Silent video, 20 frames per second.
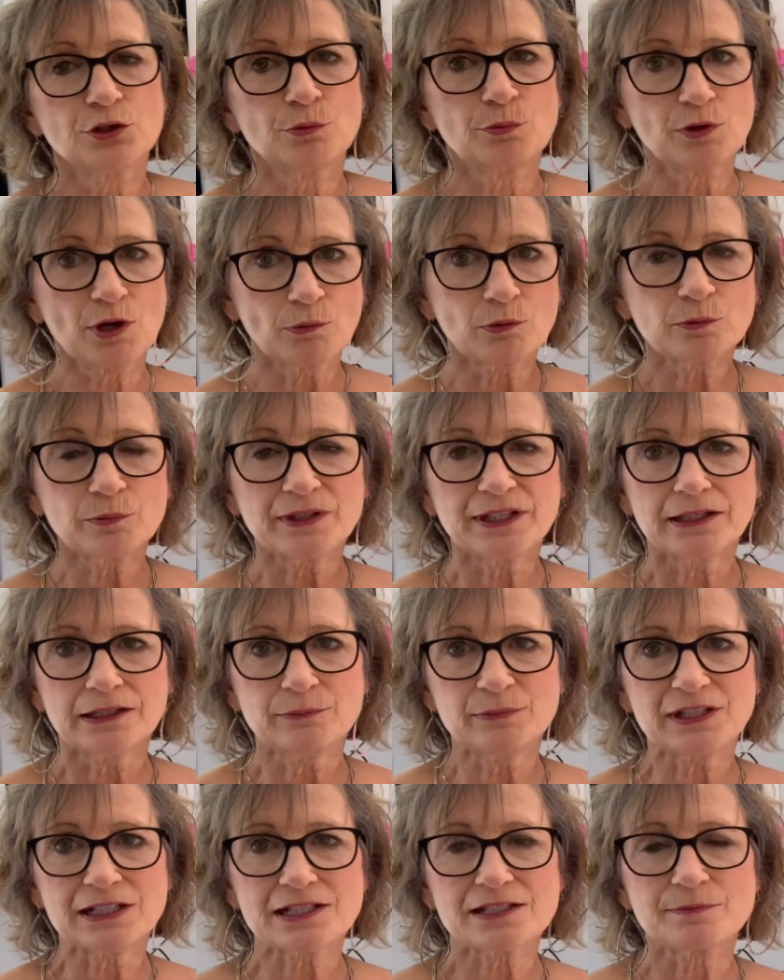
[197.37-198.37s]
probably going to
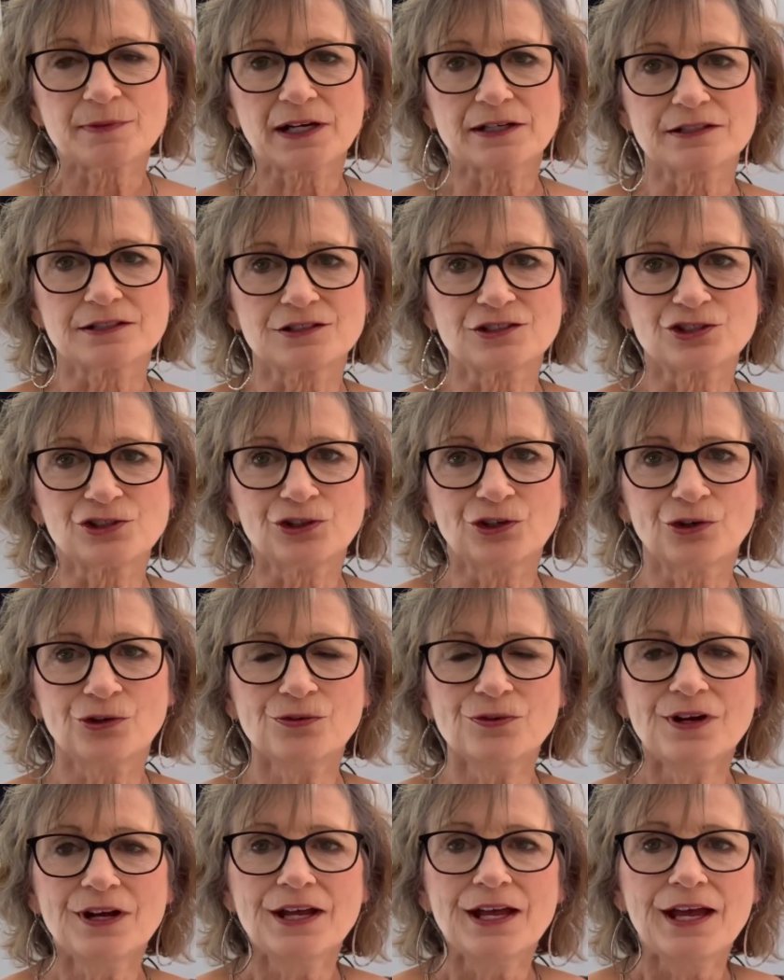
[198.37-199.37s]
be expected to know
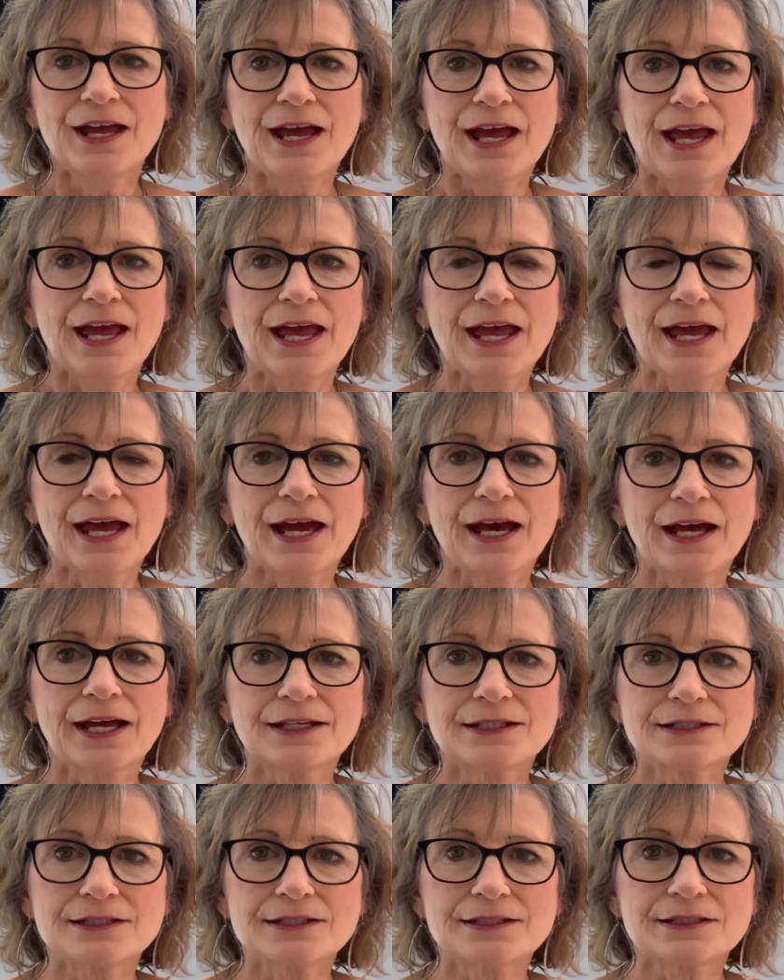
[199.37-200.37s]

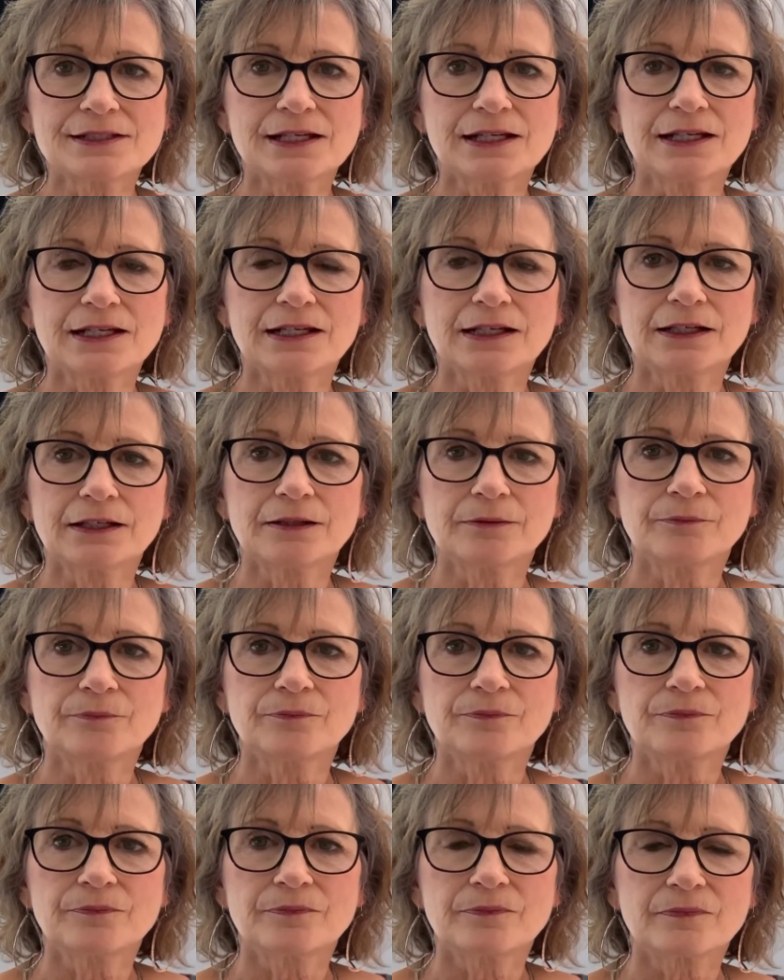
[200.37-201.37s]
and um,
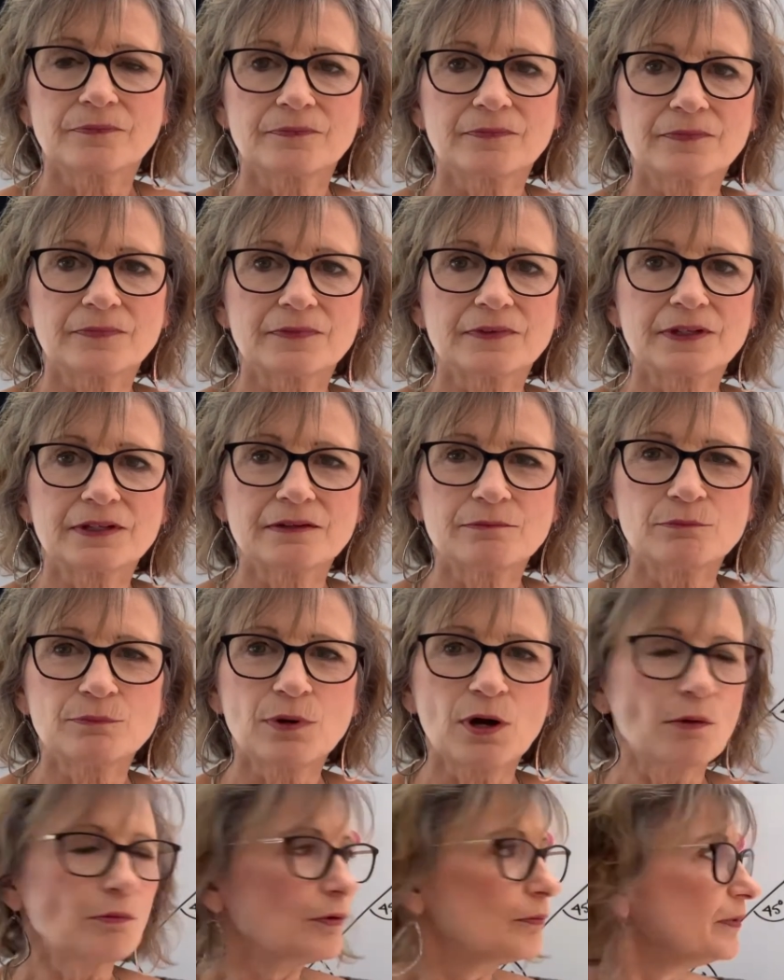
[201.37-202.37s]

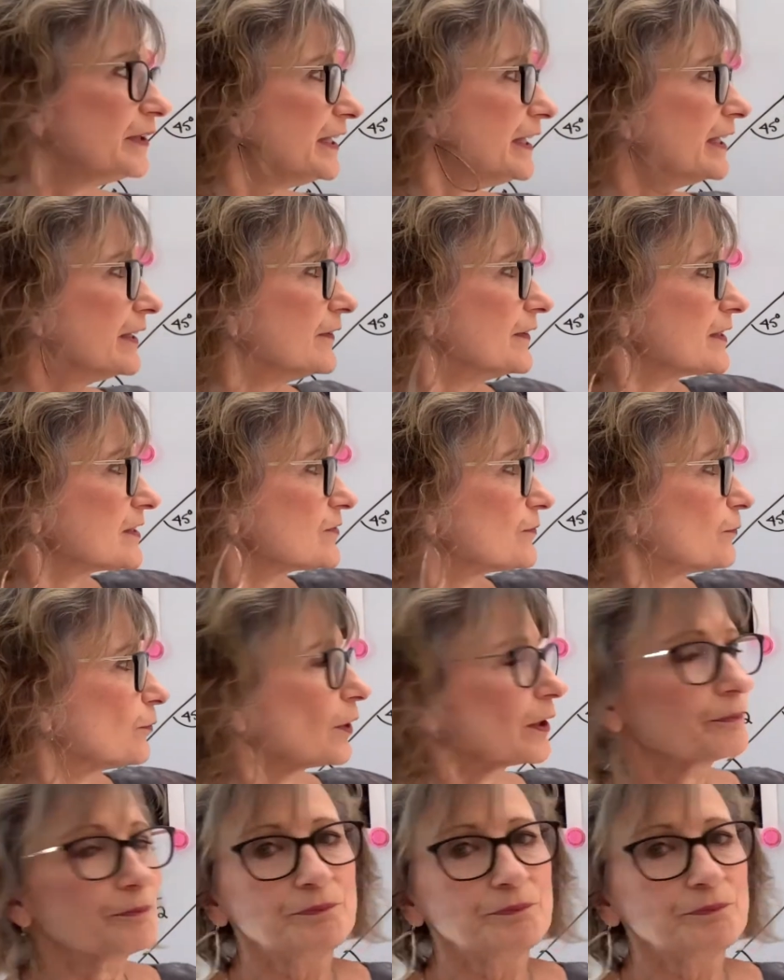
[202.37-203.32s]
probably in this form.